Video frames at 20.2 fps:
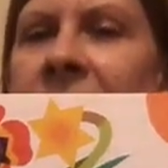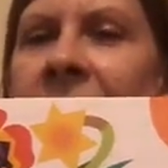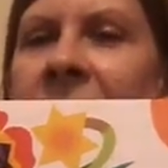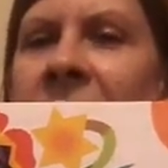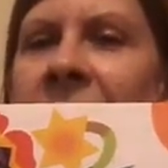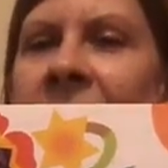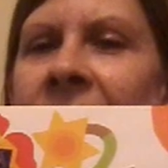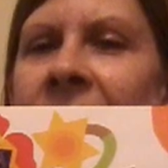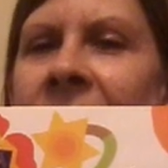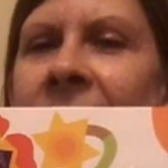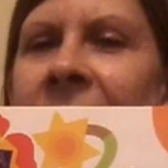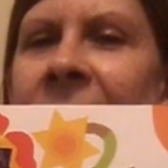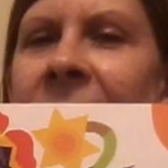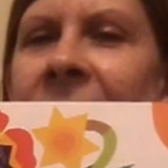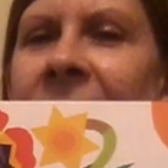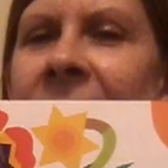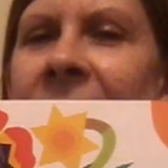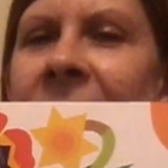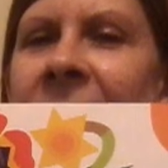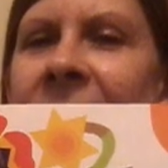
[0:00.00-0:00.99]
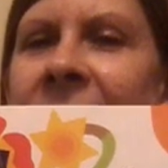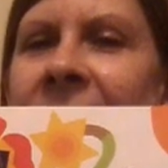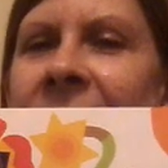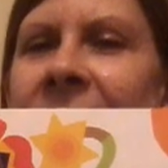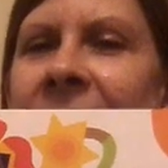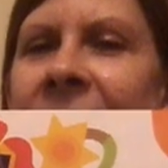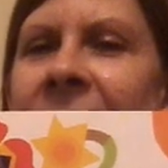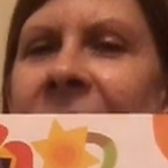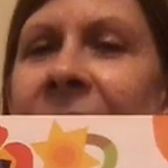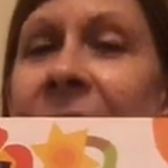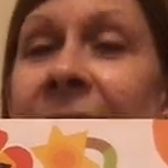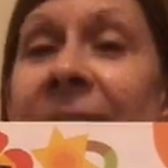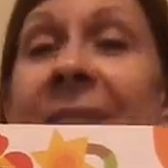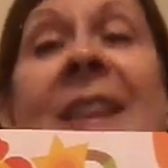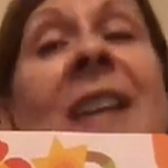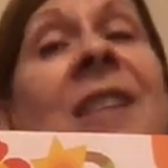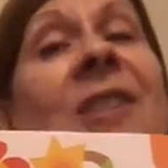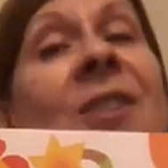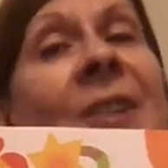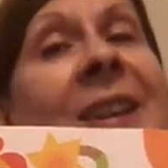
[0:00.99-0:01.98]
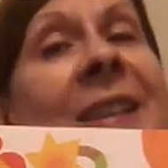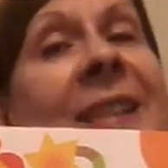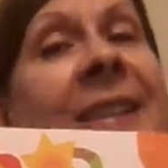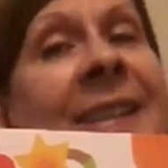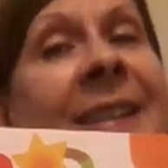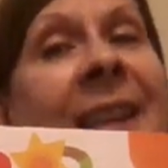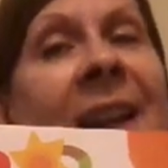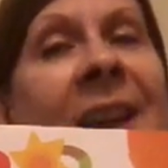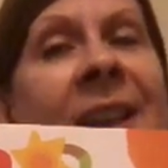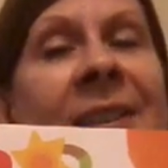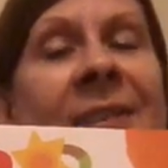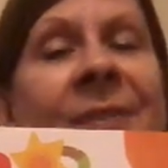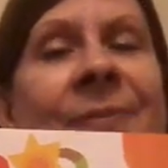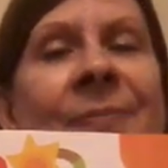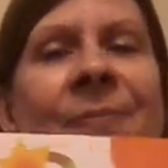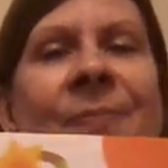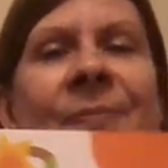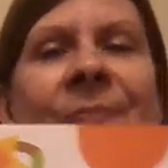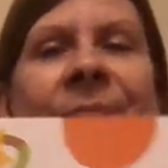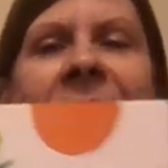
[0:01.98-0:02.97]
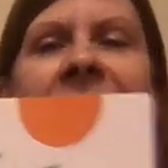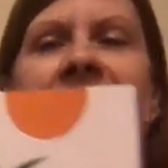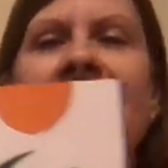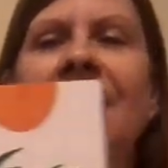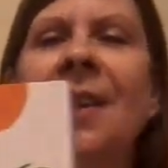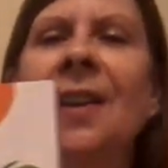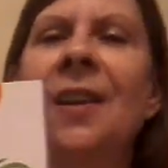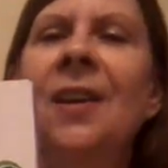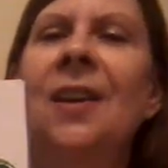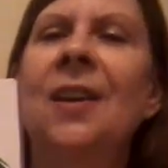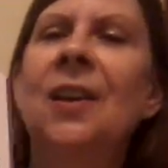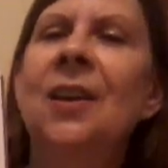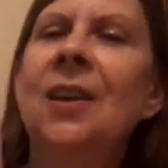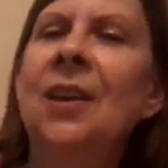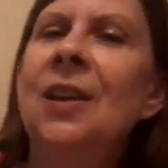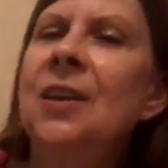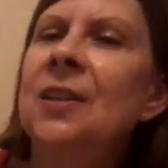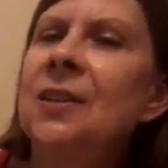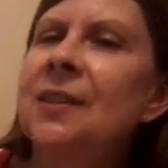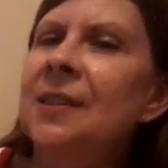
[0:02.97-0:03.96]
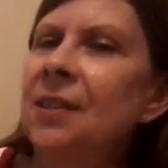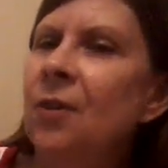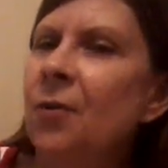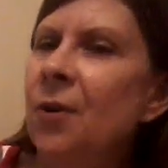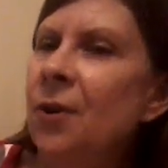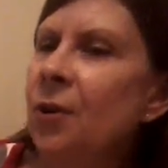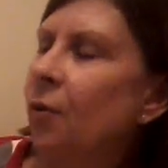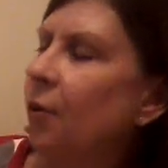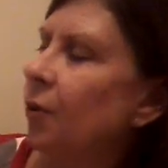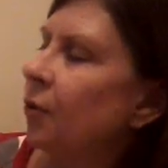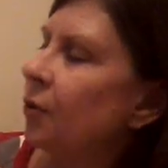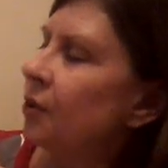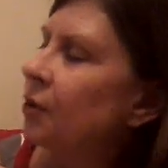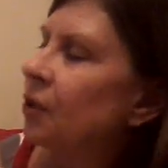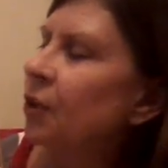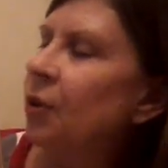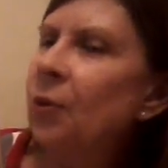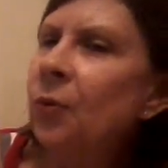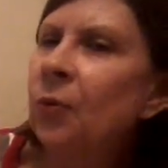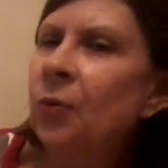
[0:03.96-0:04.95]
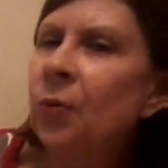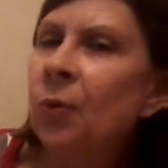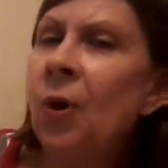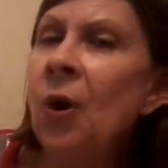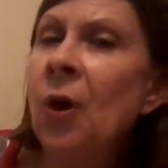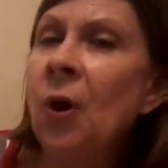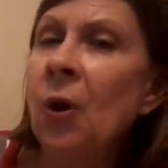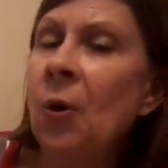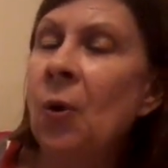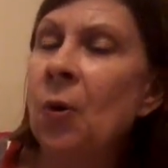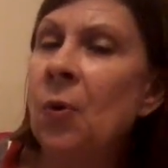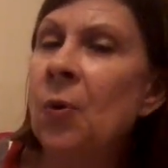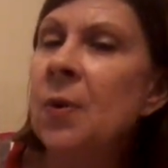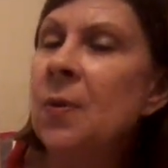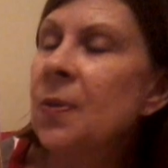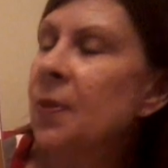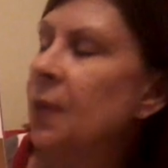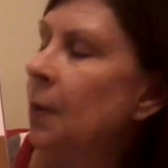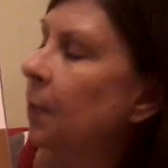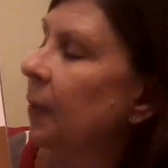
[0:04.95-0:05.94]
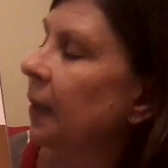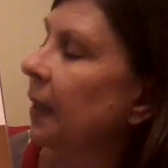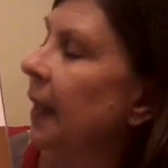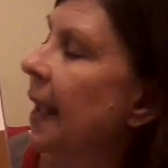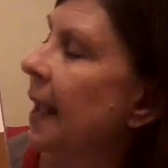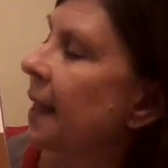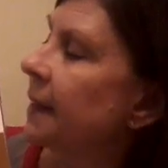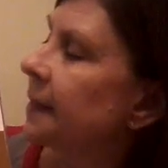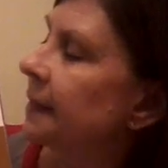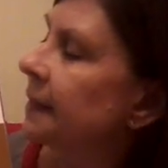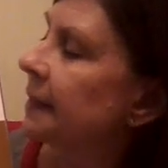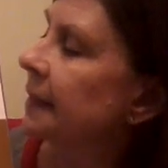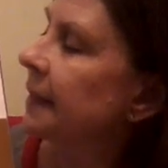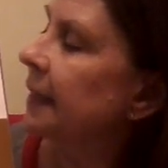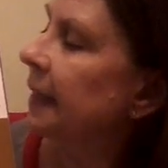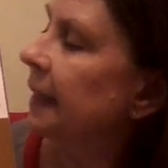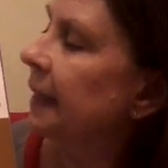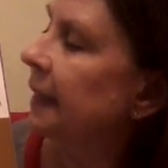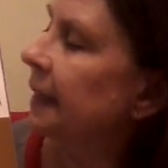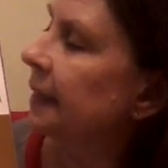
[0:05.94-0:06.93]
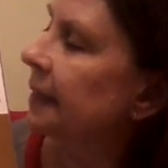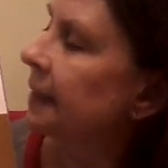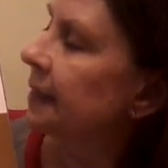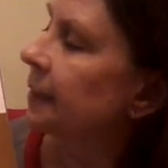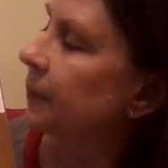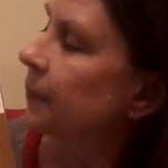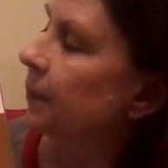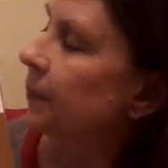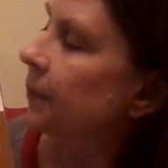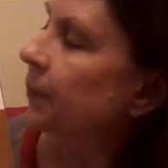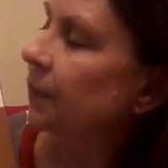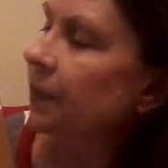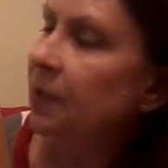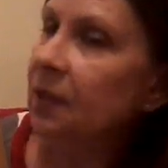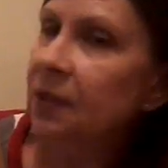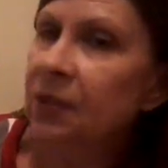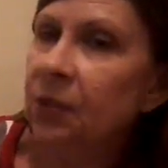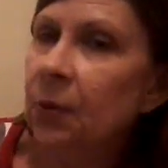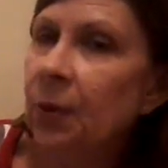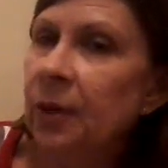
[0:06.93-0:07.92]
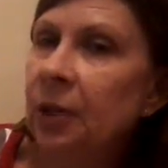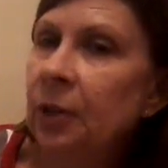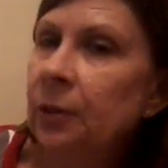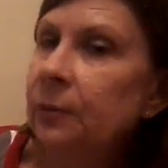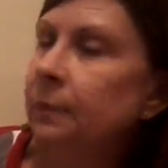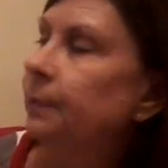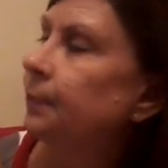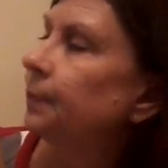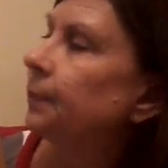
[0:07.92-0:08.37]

here? That's right, sun. So in order to grow, the plants need soil,